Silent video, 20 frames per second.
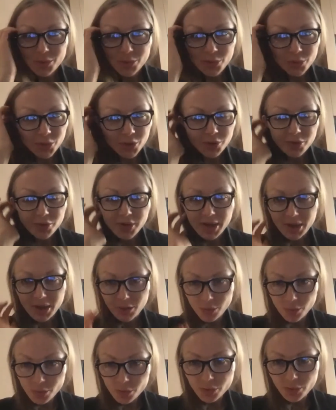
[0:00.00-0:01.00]
do not really
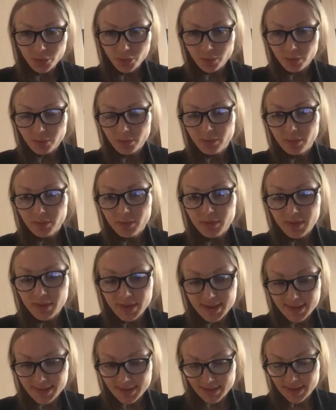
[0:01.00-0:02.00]
include
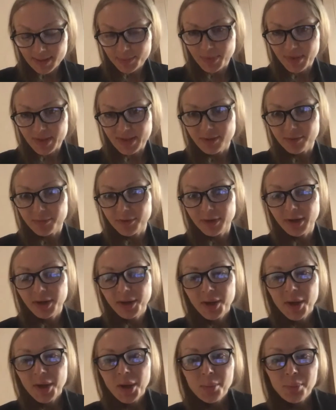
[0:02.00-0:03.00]
this specific
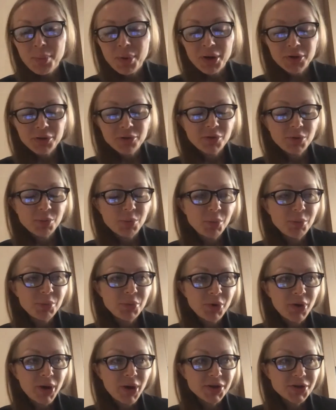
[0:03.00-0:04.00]
part of the
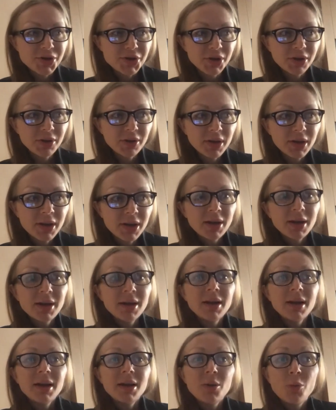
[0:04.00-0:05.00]
population,
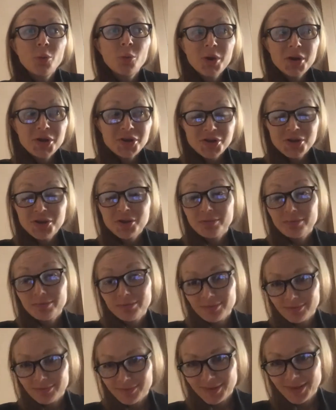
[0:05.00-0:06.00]
which
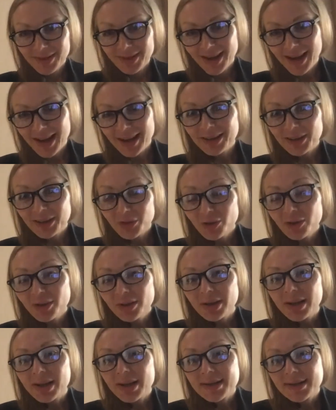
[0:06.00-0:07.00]

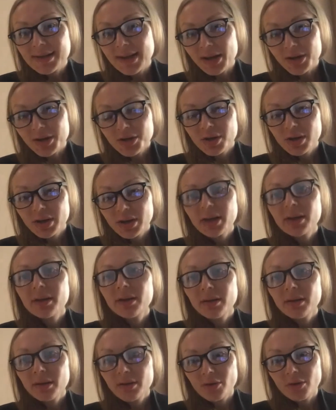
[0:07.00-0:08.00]
anecdotally is
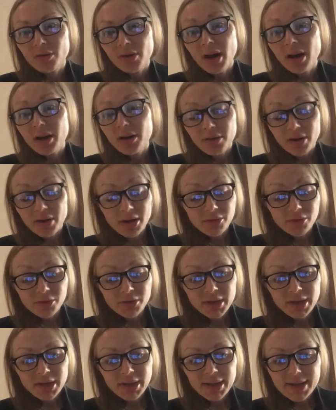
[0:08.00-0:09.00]
actually or
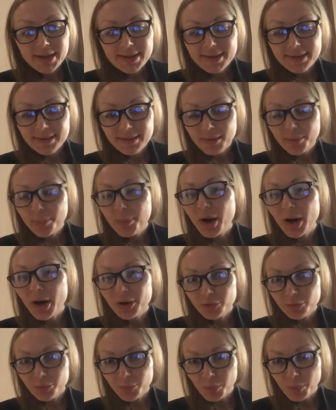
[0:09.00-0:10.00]
ironically is the
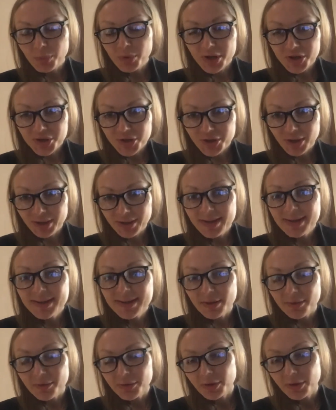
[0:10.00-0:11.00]
part of population that is
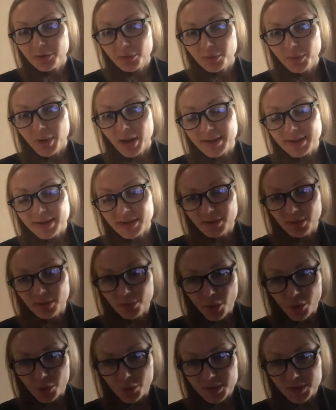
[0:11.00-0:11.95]
suffering from cancer the most.